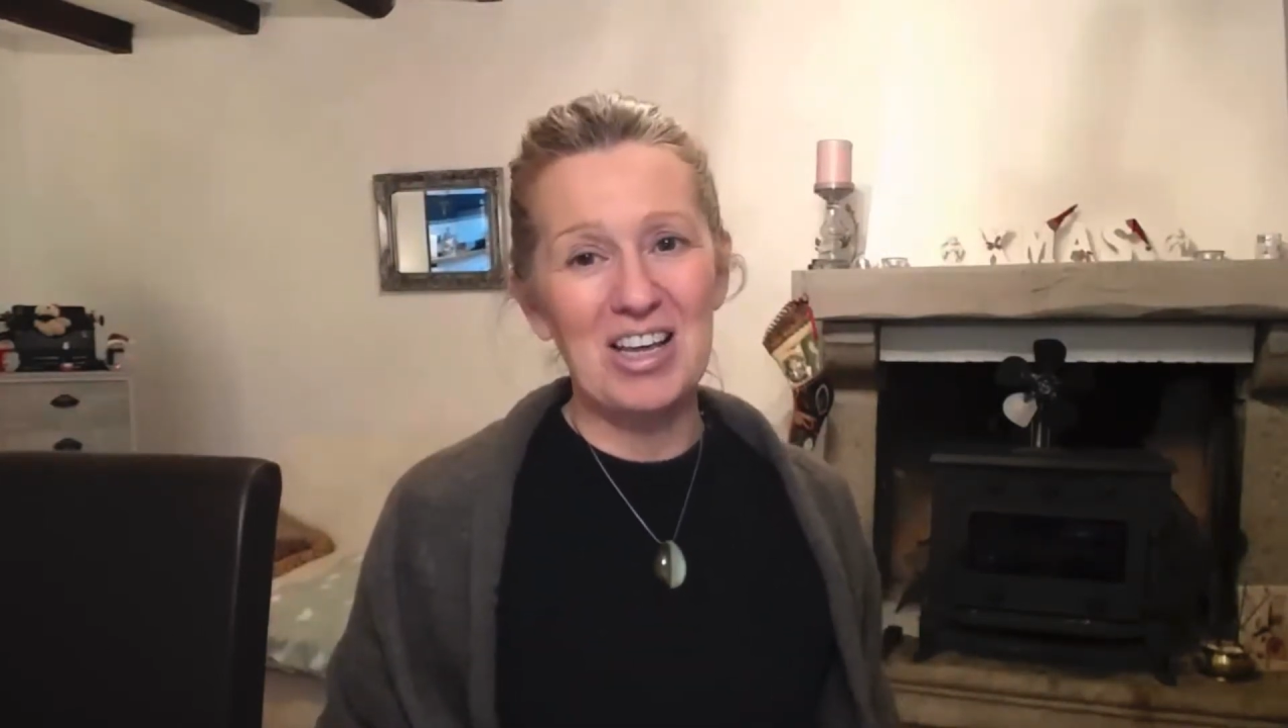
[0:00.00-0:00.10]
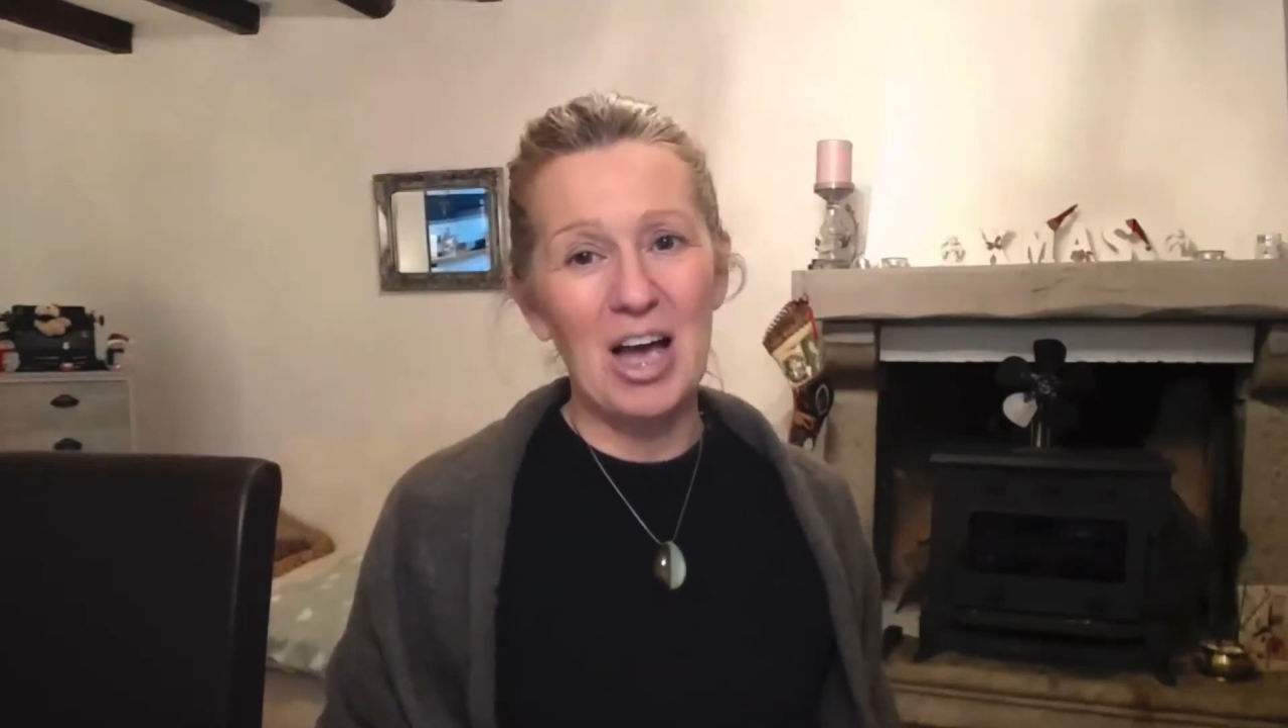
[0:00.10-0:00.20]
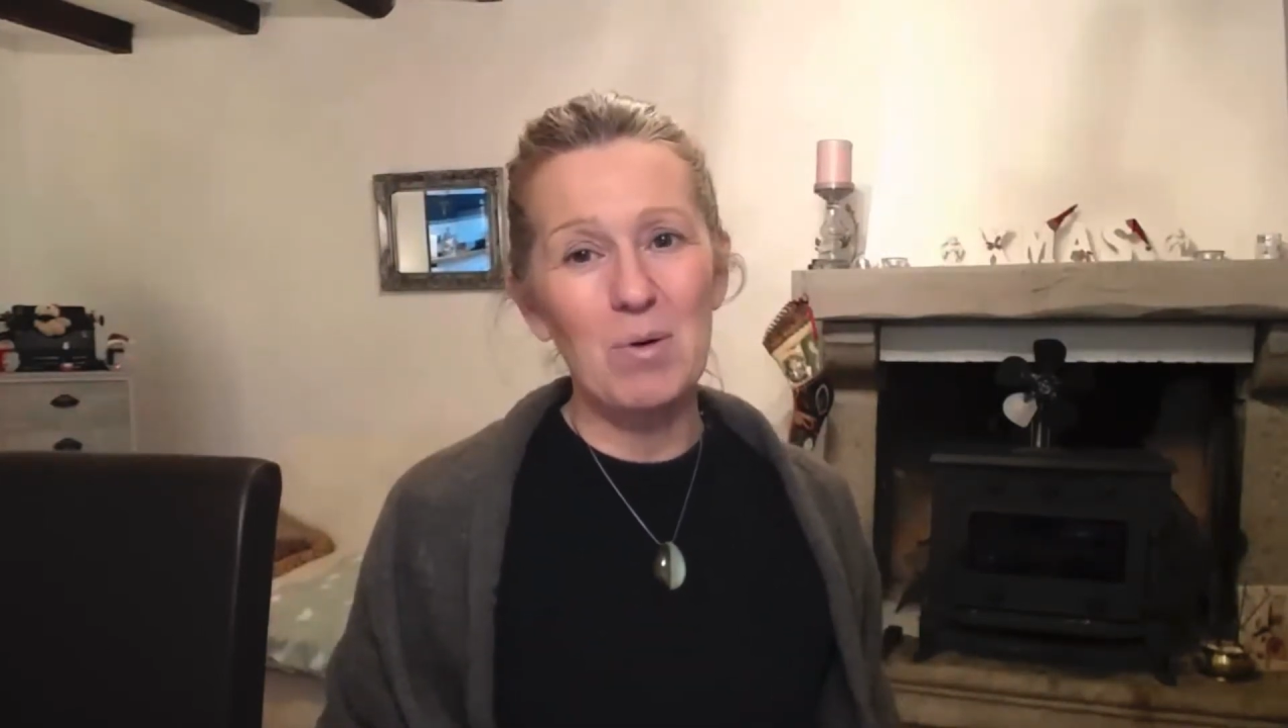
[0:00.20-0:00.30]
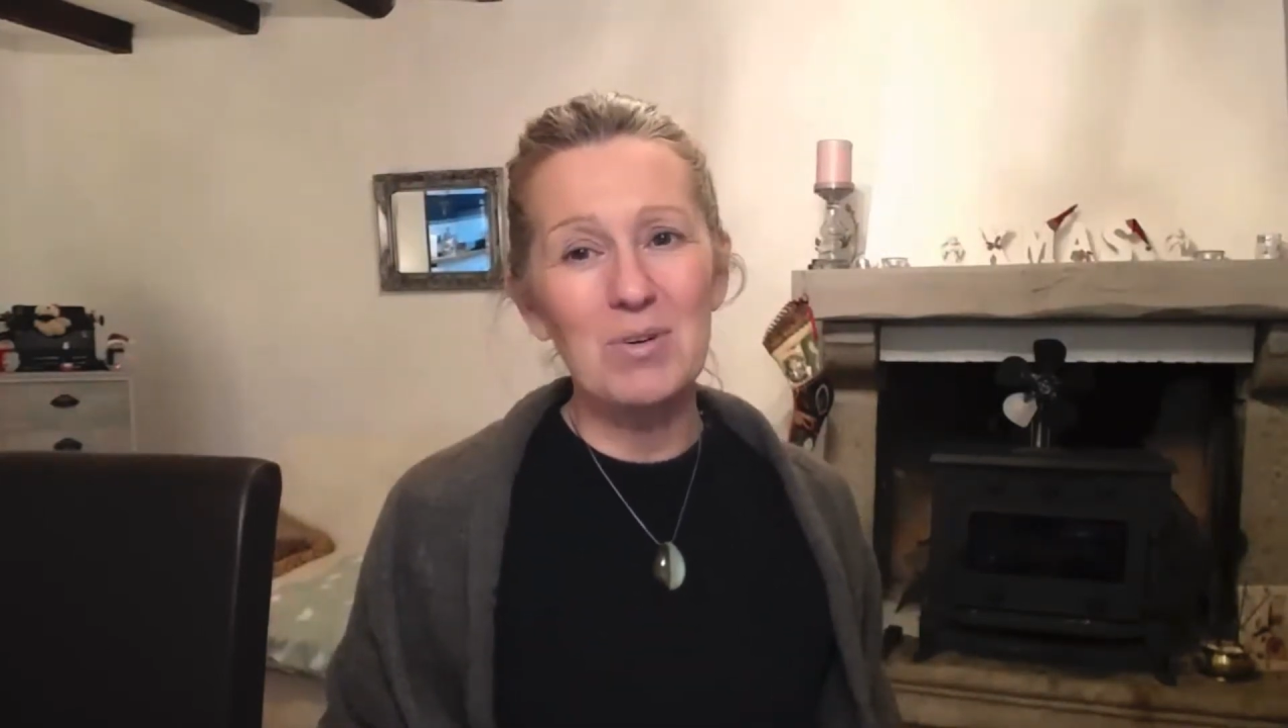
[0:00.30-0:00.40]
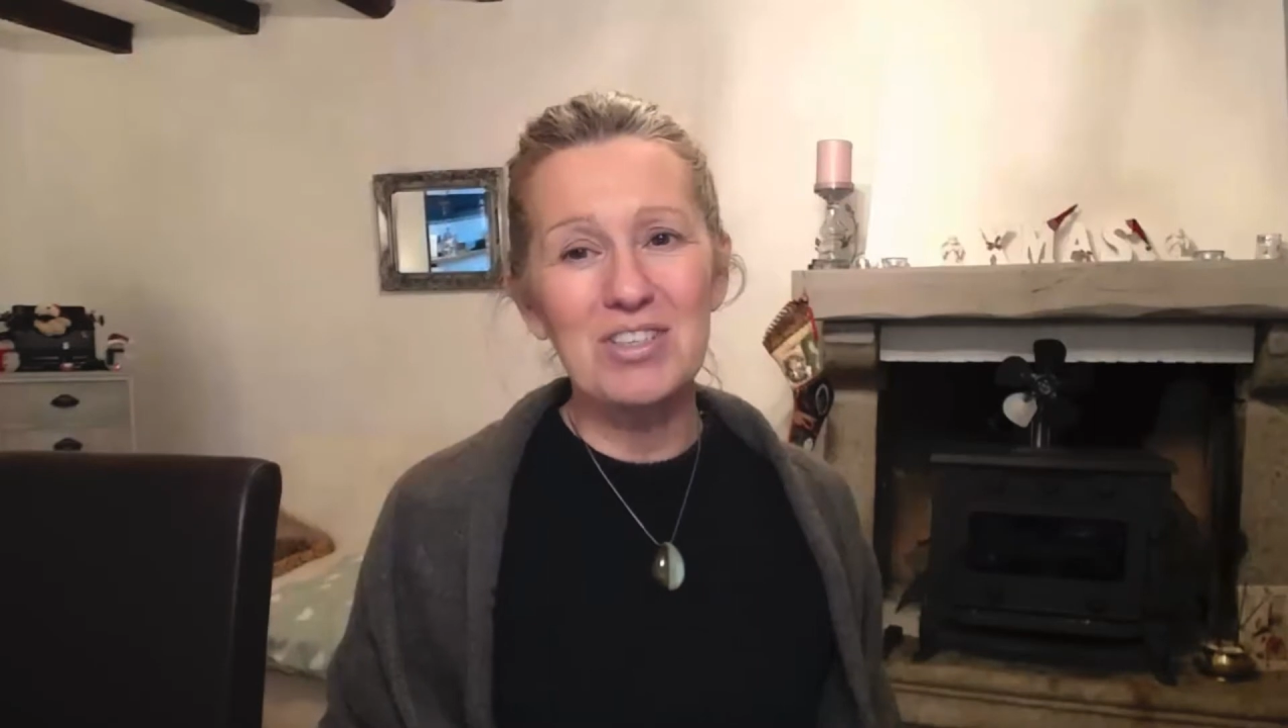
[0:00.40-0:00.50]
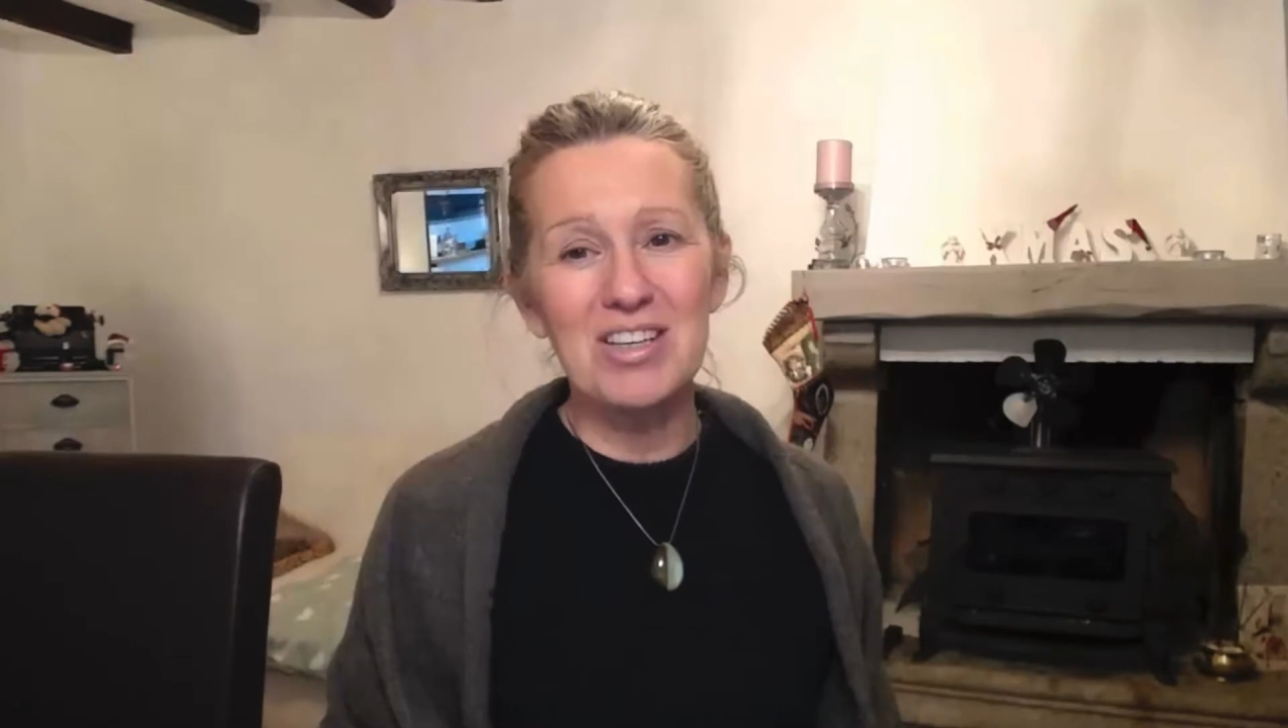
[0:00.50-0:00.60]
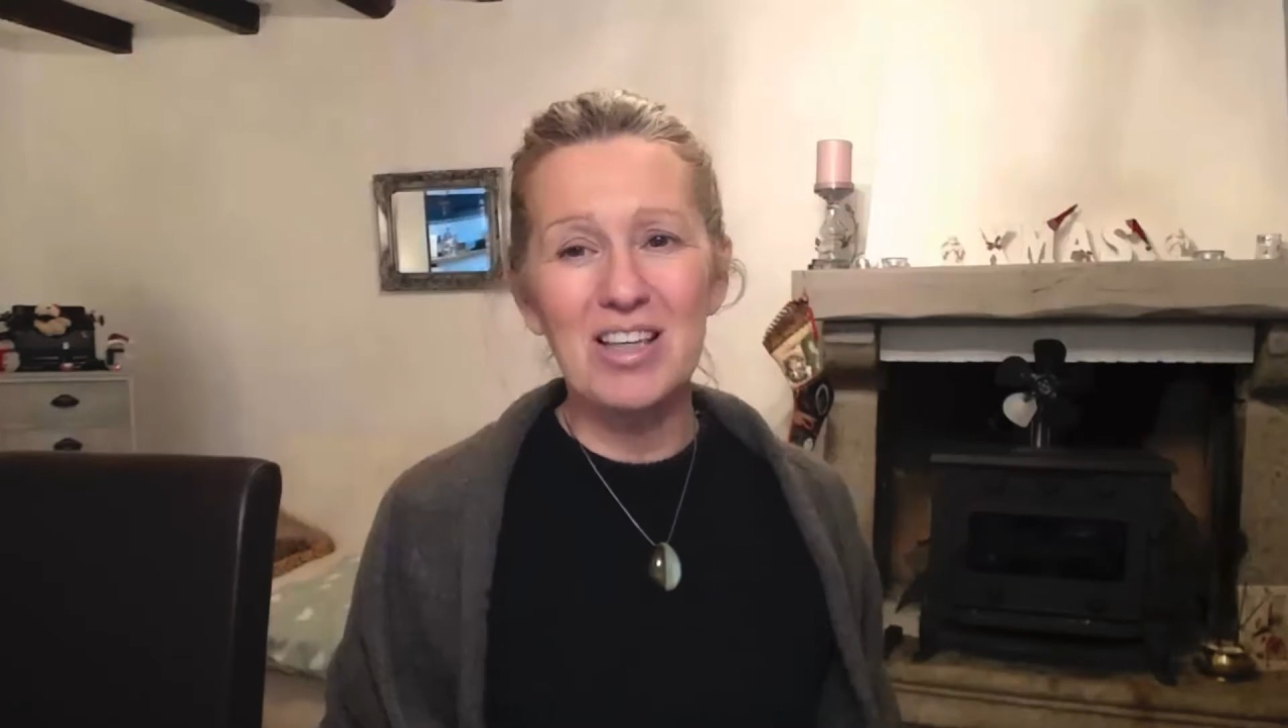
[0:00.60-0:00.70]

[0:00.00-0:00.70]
I want to take the